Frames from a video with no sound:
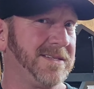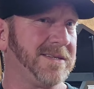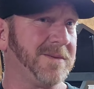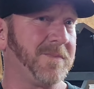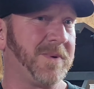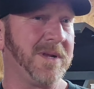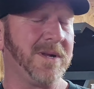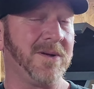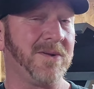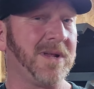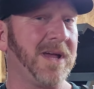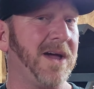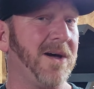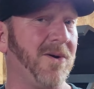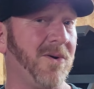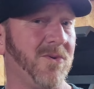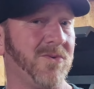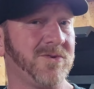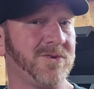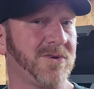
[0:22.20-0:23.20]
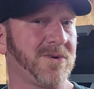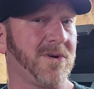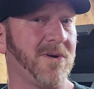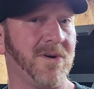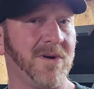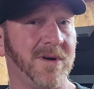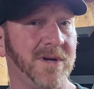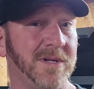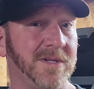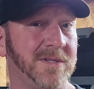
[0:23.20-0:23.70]
Depending on how old your
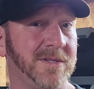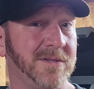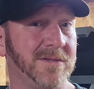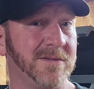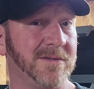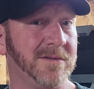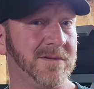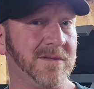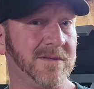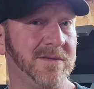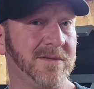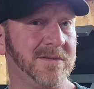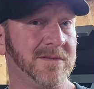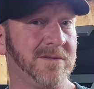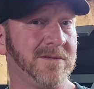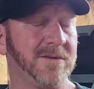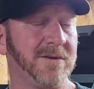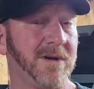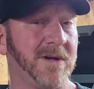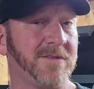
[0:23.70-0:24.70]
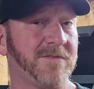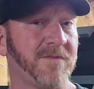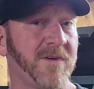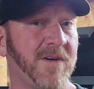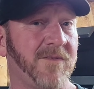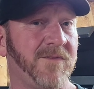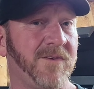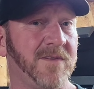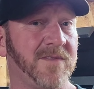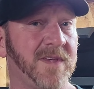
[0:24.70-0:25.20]
car is, your
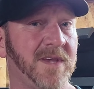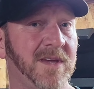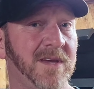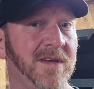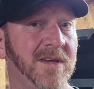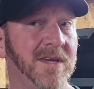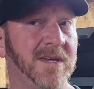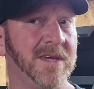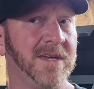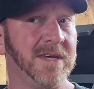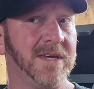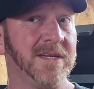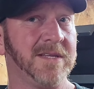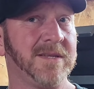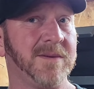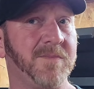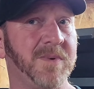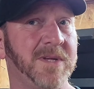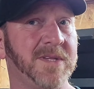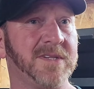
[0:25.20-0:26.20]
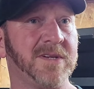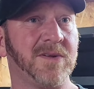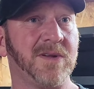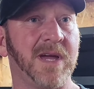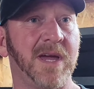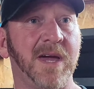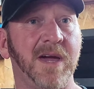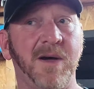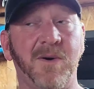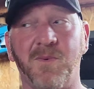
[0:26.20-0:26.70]
S550, depends
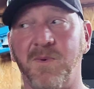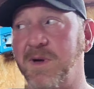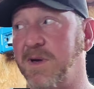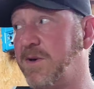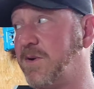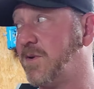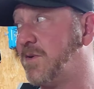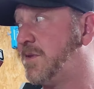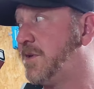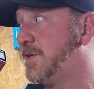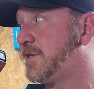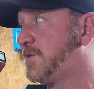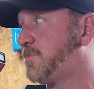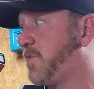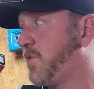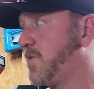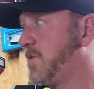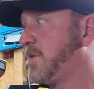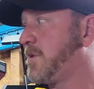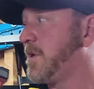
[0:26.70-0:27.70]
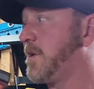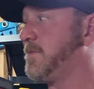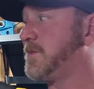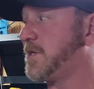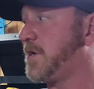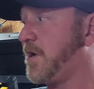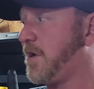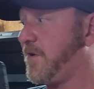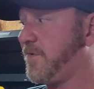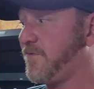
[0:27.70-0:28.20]
on how well this spoiler
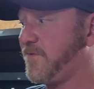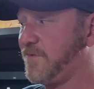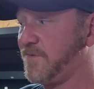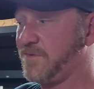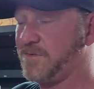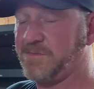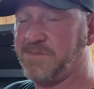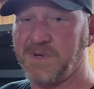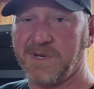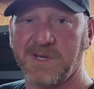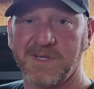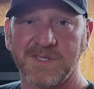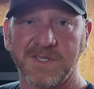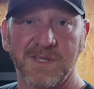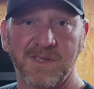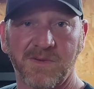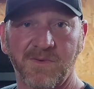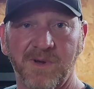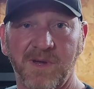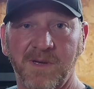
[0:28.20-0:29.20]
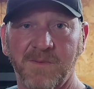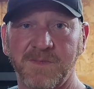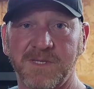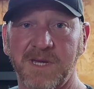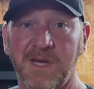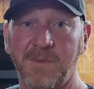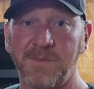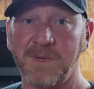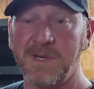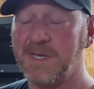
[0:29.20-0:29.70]
comes off because of the 3M
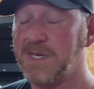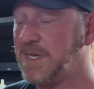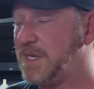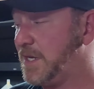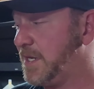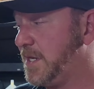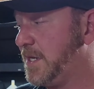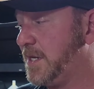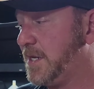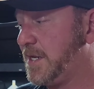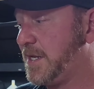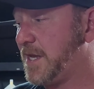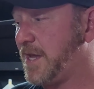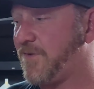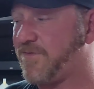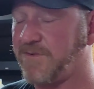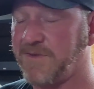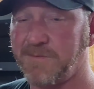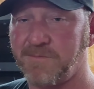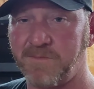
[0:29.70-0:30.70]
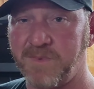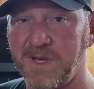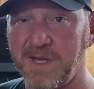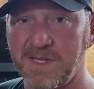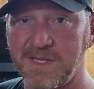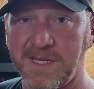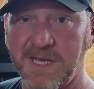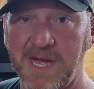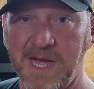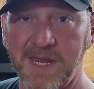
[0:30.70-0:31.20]
tape. Now, I've
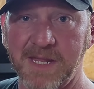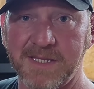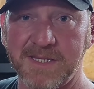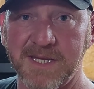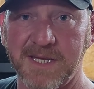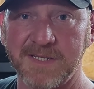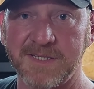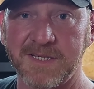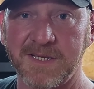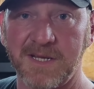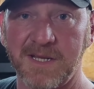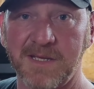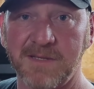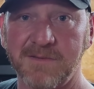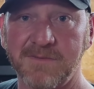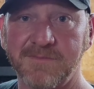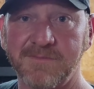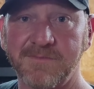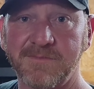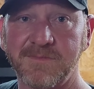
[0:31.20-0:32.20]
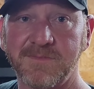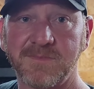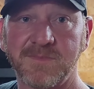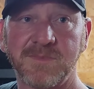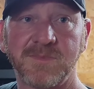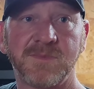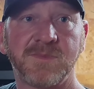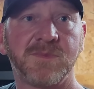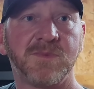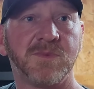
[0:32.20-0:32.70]
been kind of testing it.
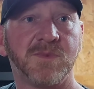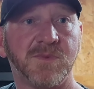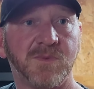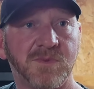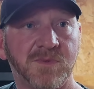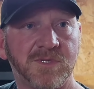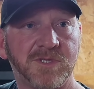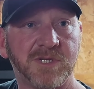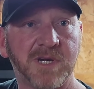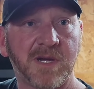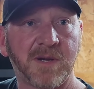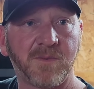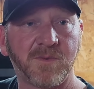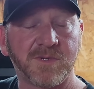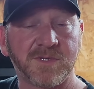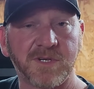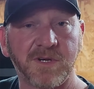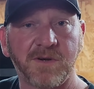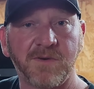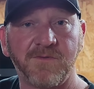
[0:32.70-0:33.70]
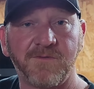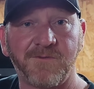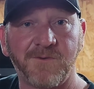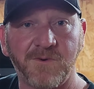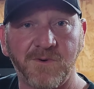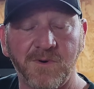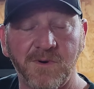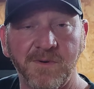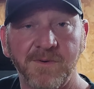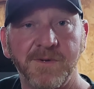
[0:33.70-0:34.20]
Jacob was looking
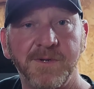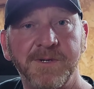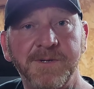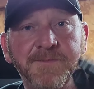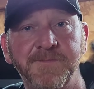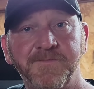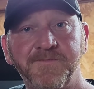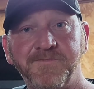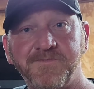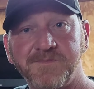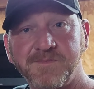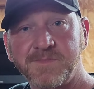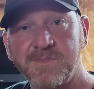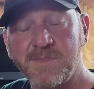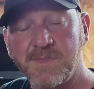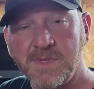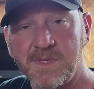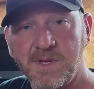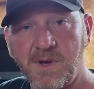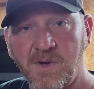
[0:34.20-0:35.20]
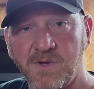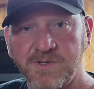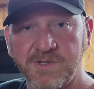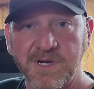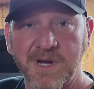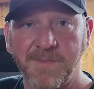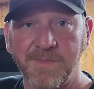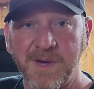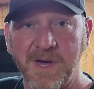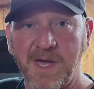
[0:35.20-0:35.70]
for our
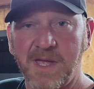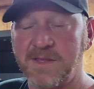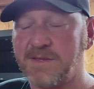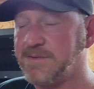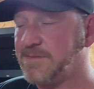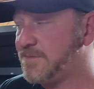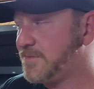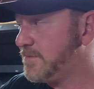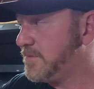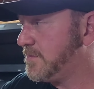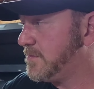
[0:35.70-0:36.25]
tripod.